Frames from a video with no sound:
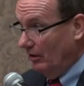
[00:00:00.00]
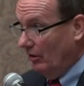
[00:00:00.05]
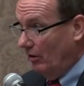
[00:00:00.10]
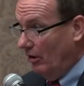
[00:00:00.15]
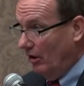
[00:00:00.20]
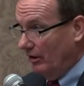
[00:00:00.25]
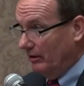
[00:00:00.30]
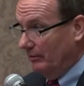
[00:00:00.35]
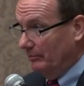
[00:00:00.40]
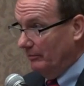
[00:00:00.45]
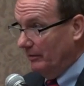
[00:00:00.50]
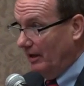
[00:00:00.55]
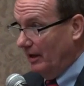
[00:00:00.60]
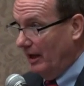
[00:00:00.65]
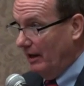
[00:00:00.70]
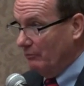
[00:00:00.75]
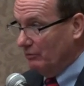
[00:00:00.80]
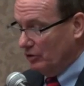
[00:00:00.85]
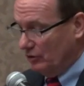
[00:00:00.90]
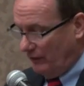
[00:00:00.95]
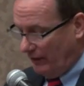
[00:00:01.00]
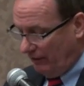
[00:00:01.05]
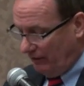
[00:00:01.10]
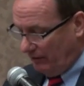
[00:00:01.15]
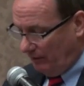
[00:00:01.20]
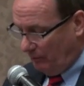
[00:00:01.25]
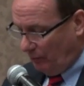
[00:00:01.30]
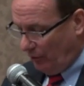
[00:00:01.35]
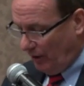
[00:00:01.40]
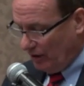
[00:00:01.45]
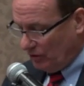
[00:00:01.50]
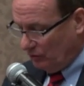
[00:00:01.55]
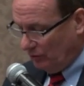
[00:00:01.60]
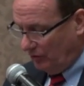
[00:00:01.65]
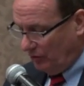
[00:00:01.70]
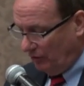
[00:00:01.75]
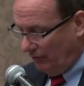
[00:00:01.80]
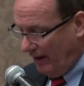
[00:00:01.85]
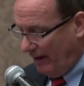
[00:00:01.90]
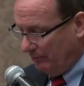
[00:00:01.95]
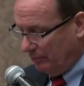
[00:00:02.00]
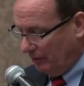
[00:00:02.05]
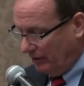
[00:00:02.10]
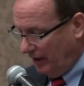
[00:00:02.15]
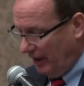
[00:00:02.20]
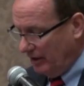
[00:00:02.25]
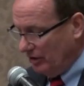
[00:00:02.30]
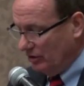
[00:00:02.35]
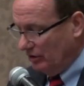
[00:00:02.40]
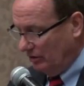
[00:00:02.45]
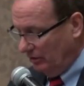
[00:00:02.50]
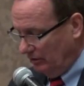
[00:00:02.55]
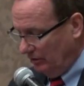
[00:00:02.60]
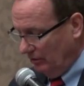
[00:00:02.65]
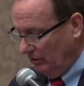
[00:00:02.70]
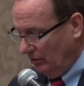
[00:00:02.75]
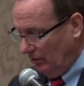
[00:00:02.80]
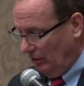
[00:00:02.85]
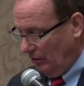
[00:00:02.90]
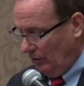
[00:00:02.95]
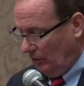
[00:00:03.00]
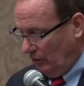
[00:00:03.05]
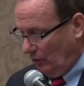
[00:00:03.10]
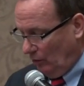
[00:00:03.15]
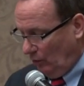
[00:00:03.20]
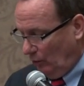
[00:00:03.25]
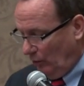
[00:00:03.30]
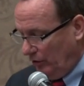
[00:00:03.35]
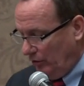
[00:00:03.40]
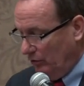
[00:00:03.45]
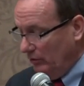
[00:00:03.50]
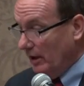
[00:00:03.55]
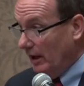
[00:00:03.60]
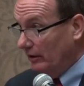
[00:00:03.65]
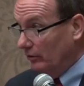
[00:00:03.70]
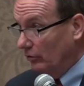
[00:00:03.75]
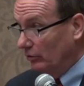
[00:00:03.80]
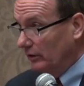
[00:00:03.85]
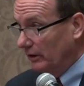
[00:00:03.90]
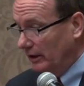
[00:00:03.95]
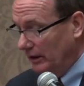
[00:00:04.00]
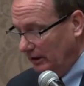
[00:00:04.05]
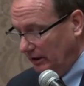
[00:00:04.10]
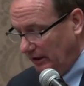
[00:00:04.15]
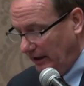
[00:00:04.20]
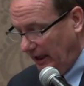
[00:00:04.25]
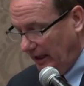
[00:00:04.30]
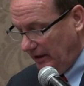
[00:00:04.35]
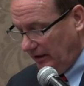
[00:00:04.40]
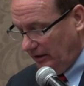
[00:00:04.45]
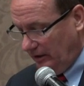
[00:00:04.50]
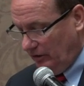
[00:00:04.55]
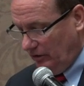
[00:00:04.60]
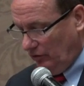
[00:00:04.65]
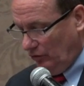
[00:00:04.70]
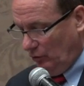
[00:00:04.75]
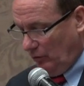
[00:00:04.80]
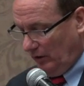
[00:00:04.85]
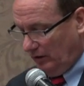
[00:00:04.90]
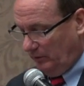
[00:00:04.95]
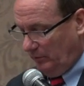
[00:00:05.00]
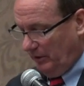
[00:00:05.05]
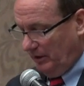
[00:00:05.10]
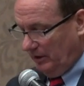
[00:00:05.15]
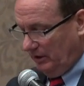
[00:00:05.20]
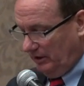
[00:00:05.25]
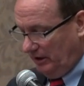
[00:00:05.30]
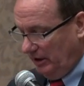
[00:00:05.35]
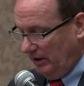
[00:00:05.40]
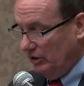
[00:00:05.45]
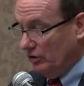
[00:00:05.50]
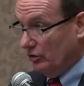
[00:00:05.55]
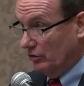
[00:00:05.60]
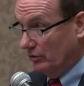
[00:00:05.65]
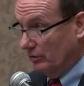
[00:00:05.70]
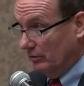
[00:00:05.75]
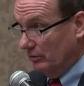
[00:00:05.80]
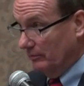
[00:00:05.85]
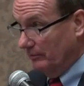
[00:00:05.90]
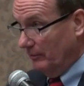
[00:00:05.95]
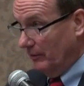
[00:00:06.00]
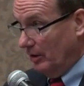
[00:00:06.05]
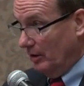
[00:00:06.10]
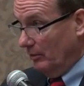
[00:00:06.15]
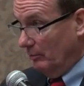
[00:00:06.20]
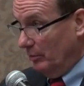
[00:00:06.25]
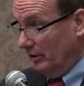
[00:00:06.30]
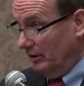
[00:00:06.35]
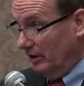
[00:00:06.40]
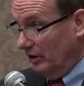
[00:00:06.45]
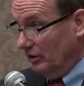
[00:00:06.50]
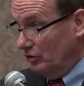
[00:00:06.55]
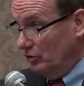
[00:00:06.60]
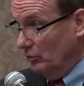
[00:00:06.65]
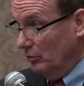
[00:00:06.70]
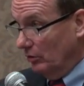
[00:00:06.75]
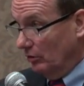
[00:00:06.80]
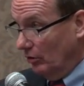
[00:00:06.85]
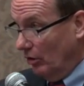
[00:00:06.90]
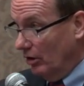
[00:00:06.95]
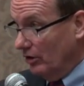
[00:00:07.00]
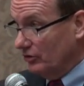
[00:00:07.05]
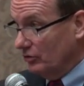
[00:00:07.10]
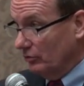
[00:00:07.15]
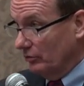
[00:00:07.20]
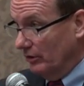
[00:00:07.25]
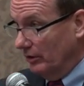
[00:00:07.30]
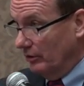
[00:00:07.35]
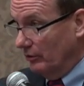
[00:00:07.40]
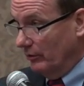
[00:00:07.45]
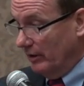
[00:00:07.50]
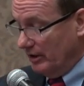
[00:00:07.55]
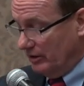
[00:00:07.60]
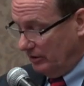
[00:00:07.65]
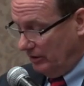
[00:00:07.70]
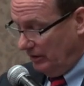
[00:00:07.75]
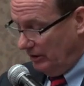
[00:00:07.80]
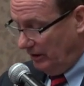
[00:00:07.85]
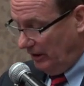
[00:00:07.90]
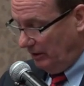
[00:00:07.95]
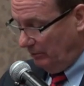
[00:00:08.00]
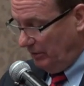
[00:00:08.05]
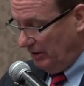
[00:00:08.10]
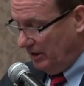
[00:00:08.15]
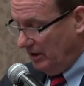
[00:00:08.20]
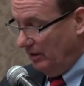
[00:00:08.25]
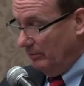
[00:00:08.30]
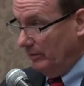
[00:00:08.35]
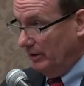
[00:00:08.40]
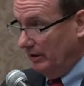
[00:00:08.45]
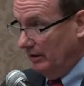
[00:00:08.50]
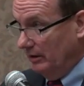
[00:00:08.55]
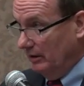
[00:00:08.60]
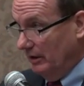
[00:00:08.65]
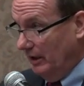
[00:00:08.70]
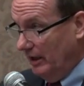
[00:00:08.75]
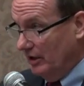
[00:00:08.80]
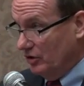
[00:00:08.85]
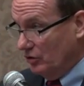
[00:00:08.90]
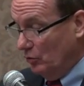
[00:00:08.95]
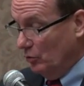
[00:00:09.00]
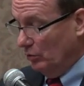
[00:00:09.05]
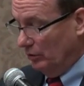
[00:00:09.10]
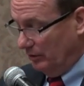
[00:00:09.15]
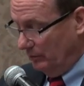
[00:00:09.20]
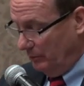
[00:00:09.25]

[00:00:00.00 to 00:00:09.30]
Autumn, I was very impressed with your application when you not only indicated you want to be a teacher, but that you are also interested in becoming a school